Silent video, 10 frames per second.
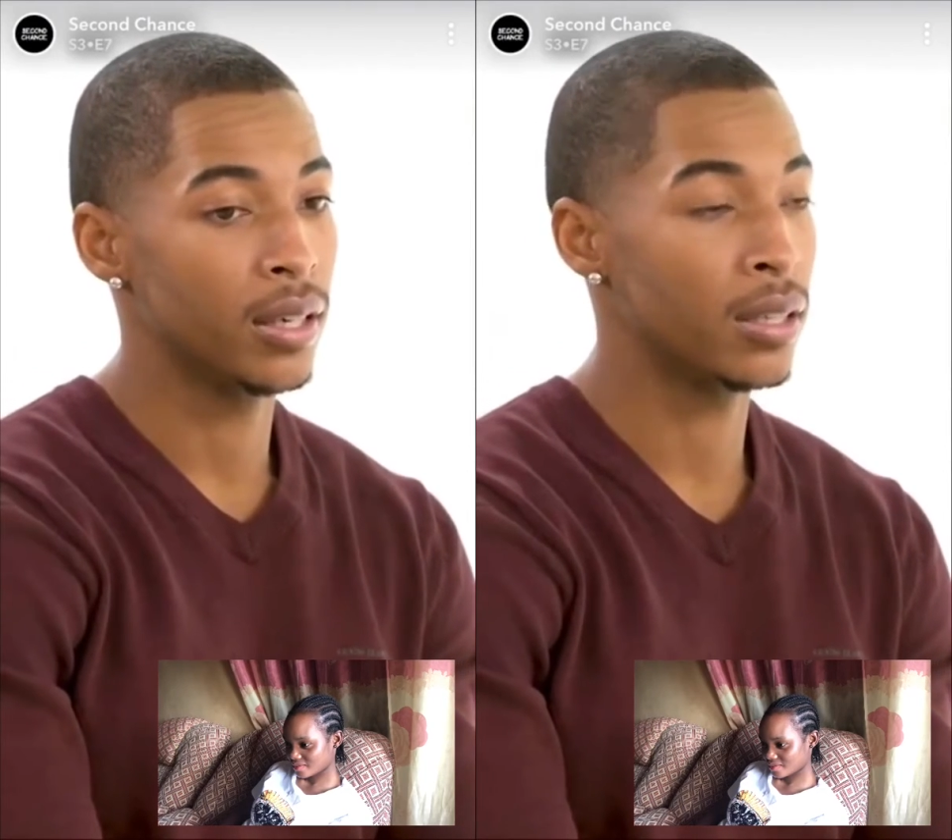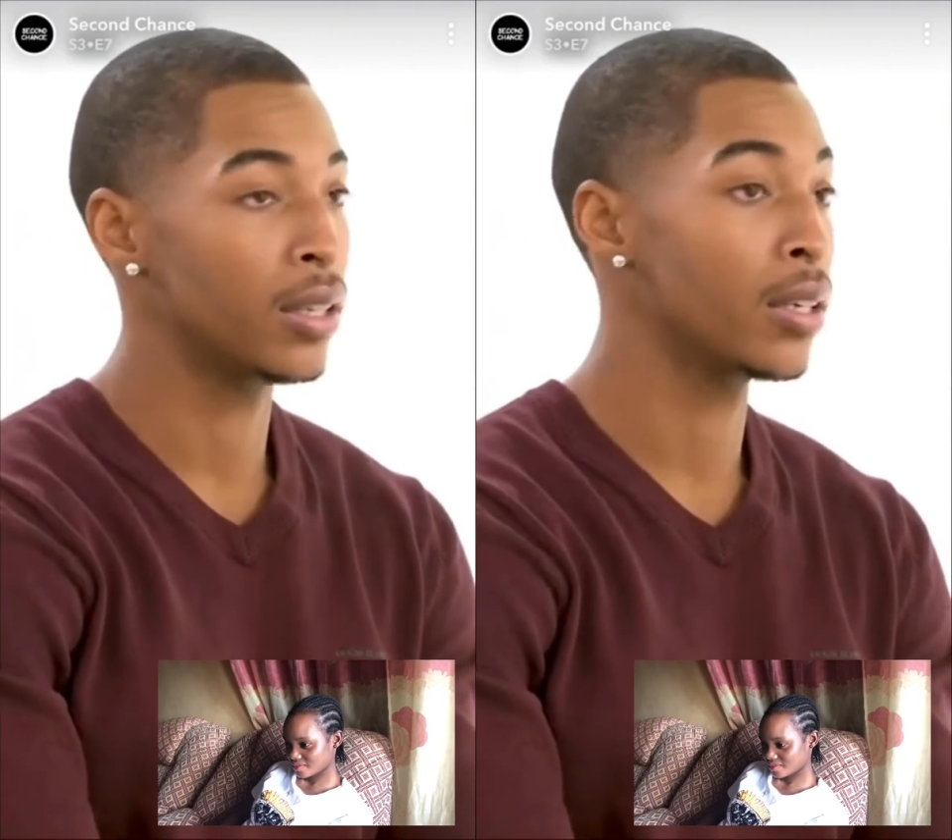
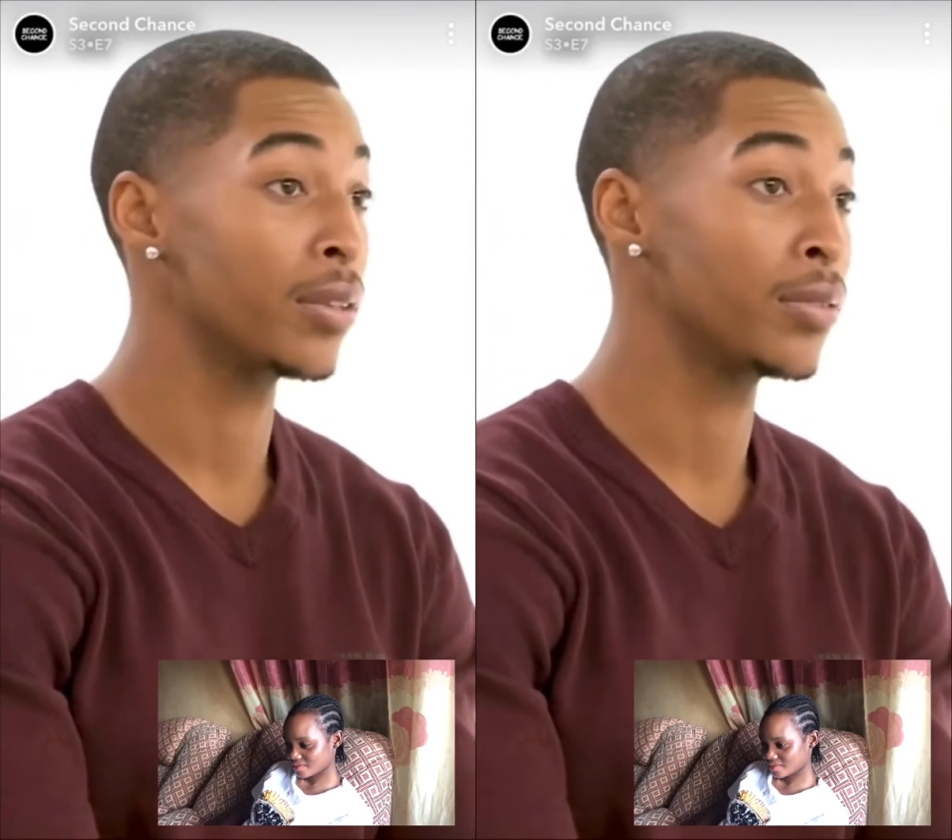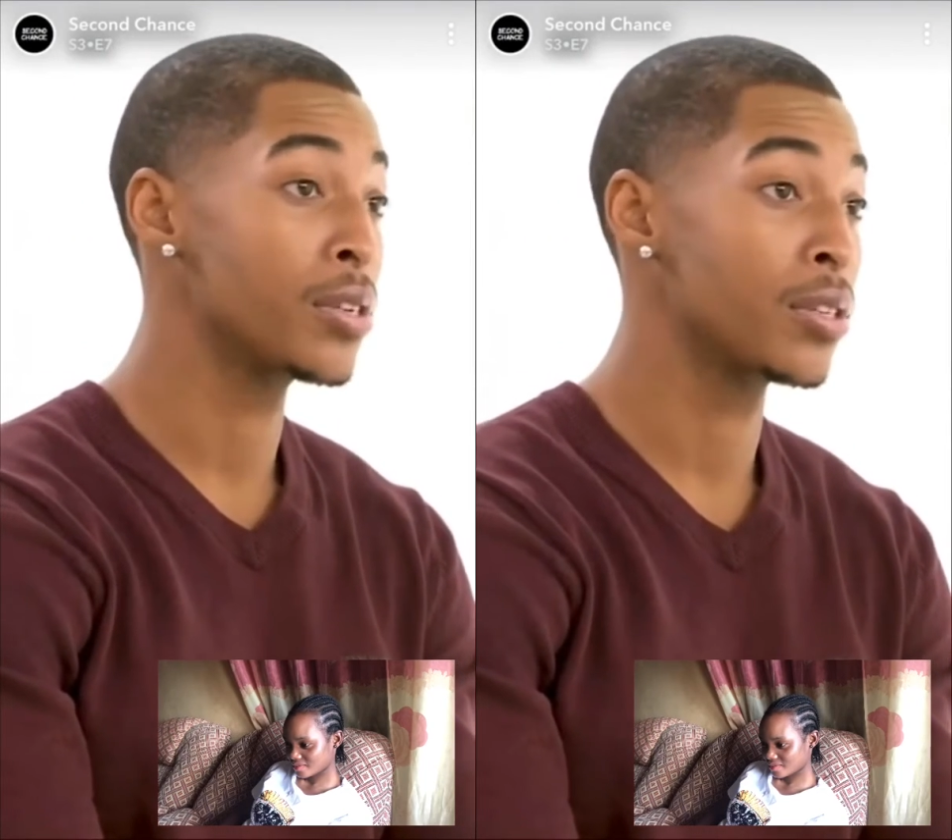a good
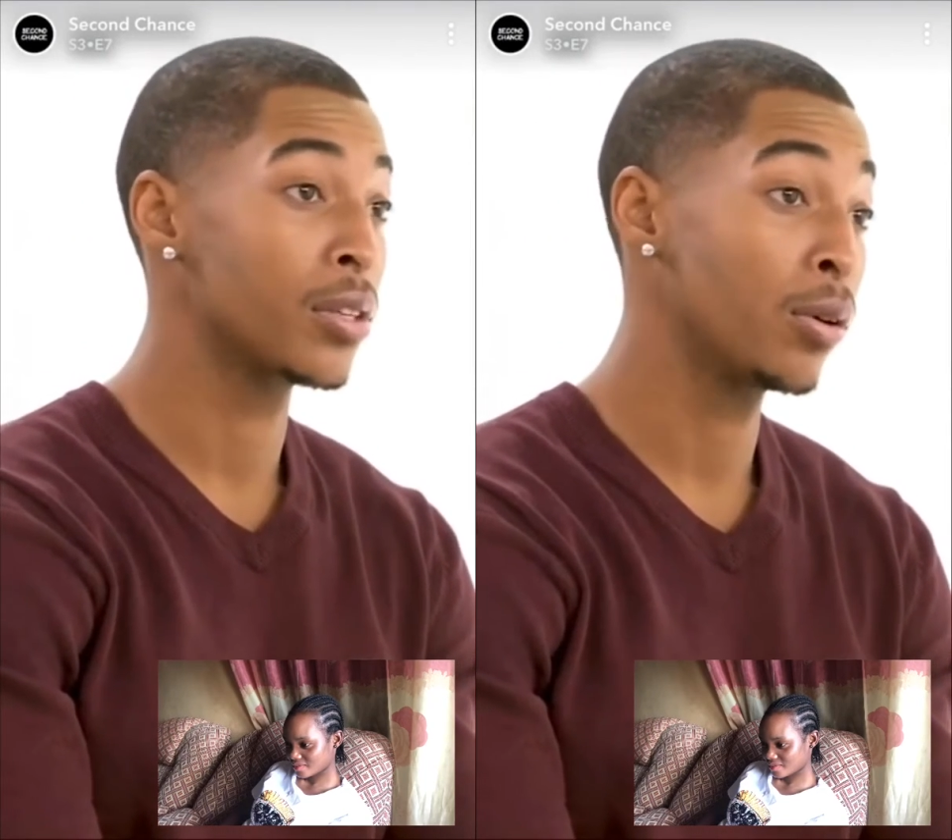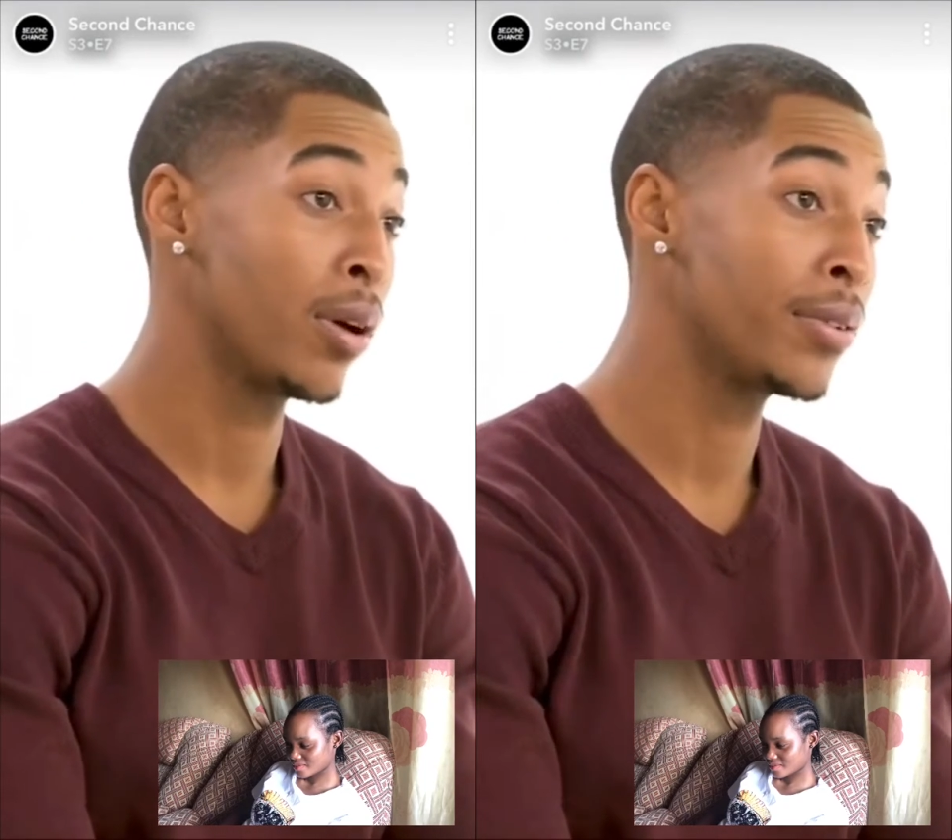enough reason
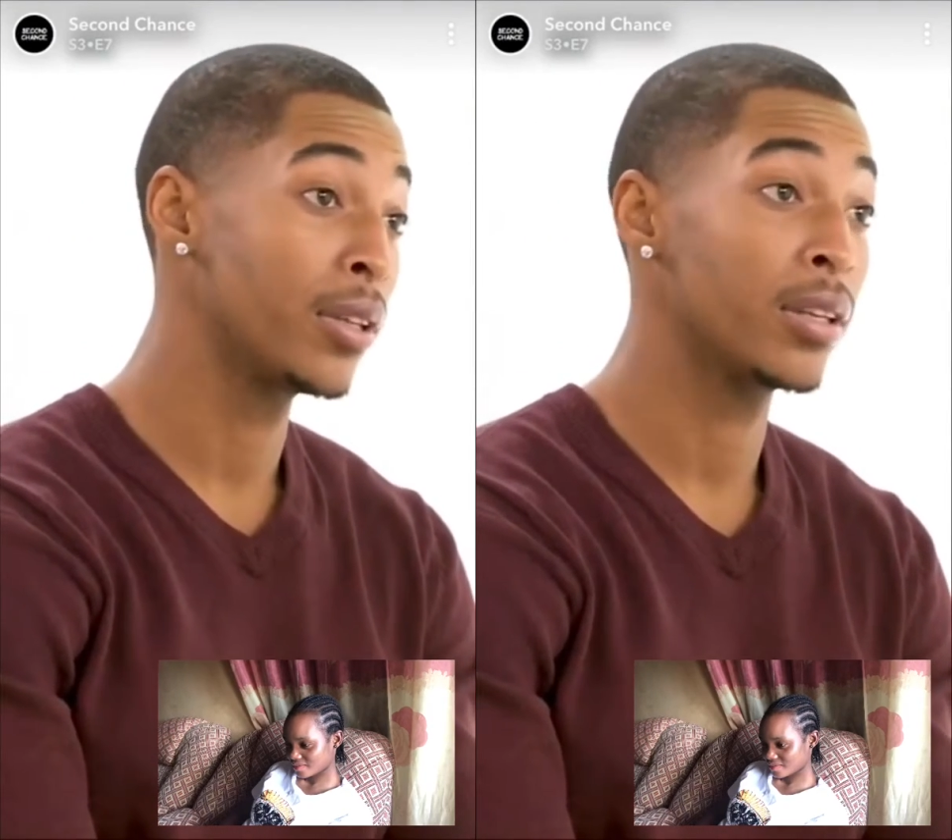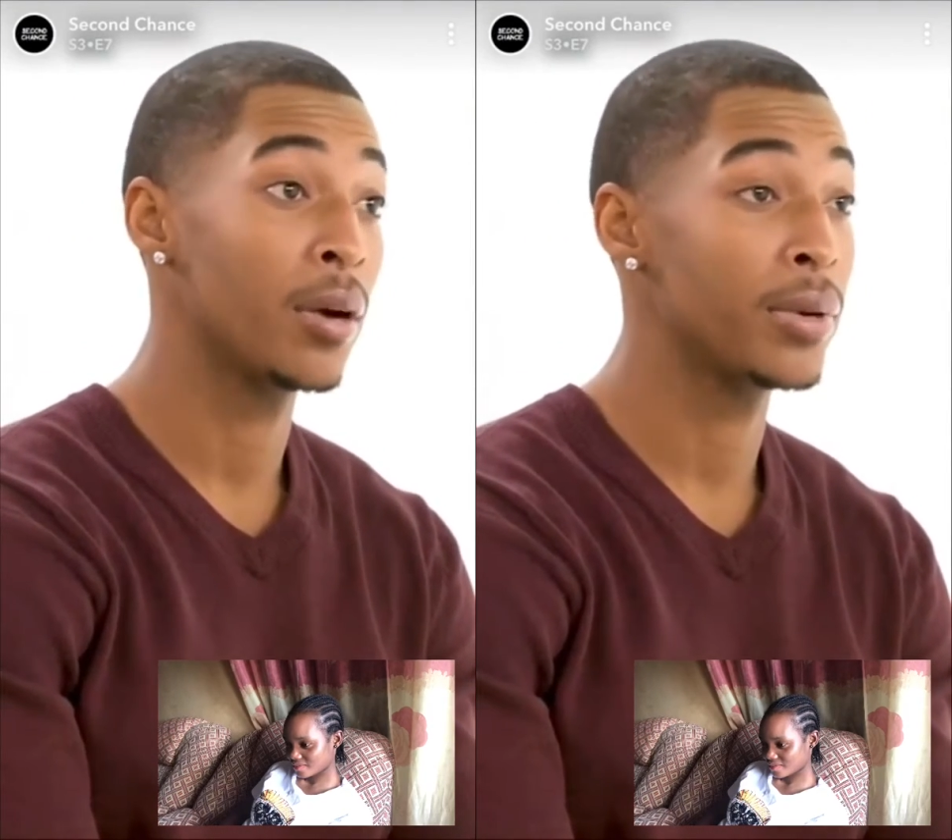to throw
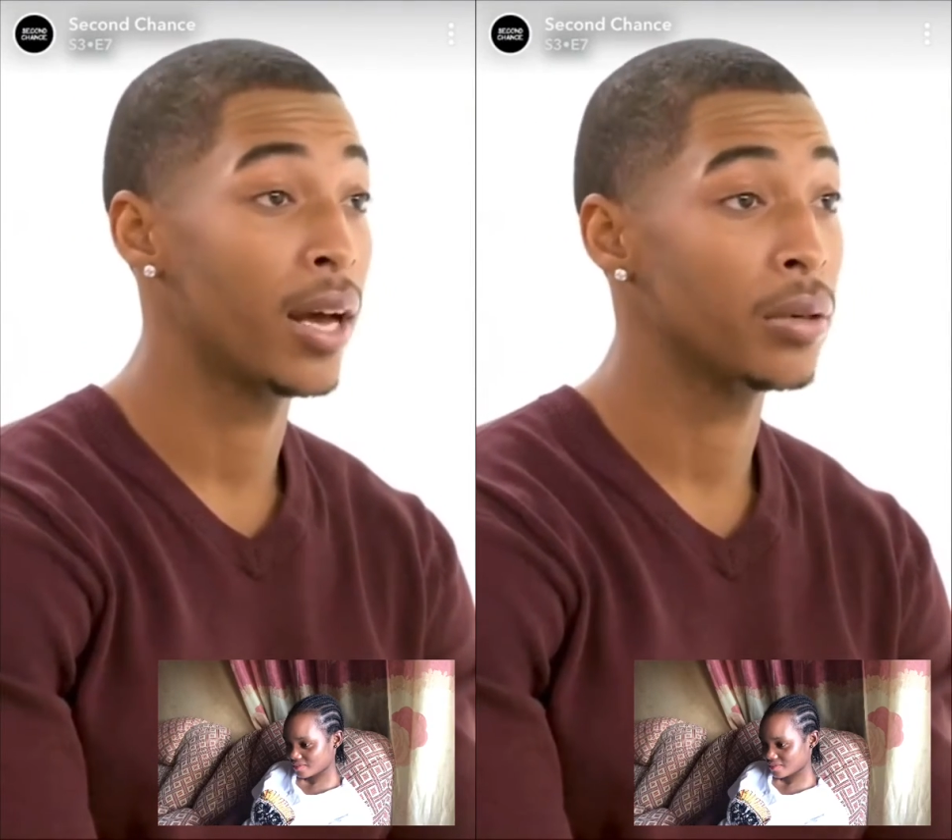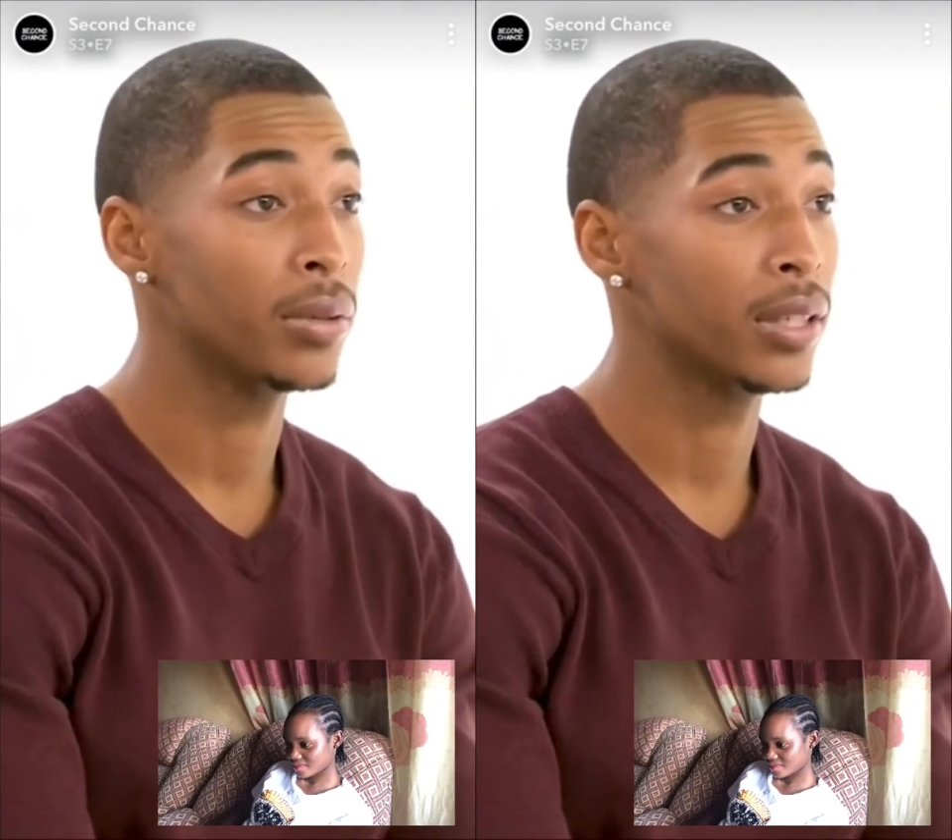everything that we
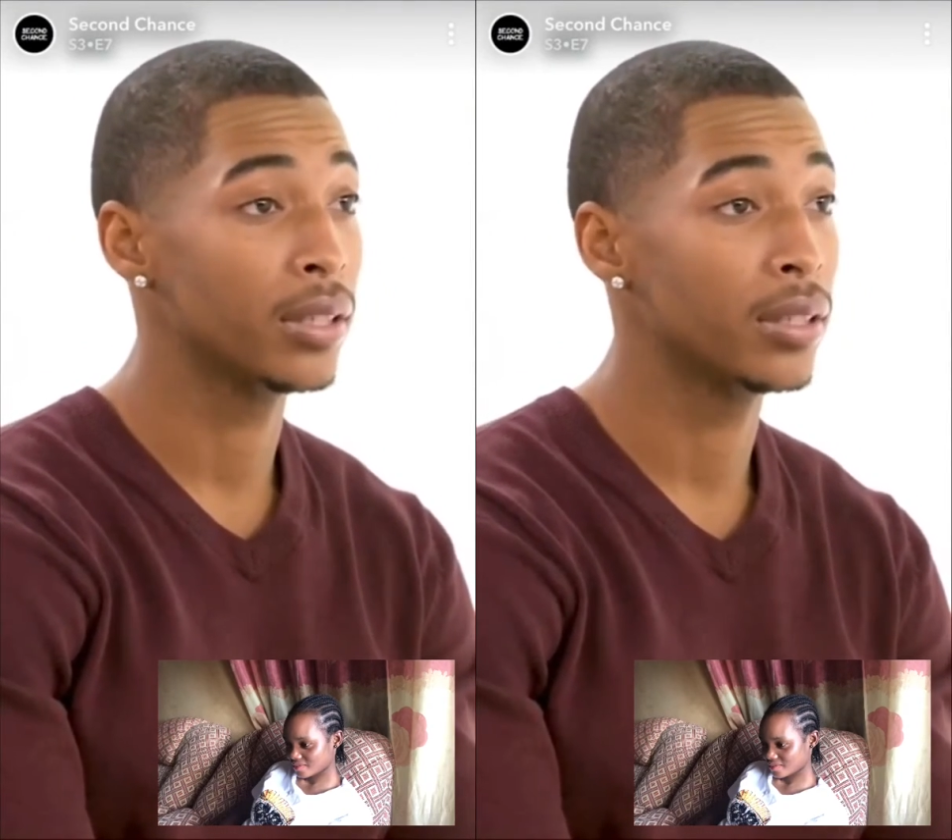had away.